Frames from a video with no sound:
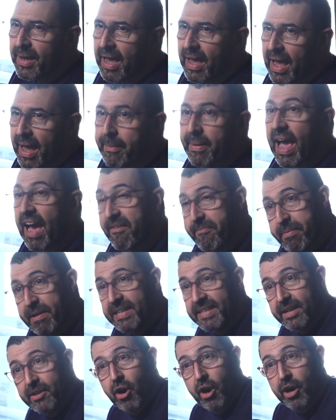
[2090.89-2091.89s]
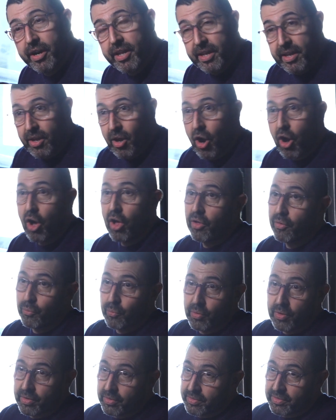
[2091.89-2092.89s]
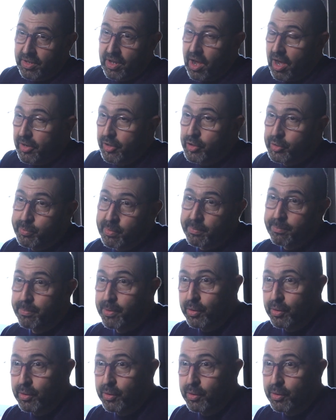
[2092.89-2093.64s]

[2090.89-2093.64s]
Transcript: I mean, I've been to Carnegie Hall where the audio's been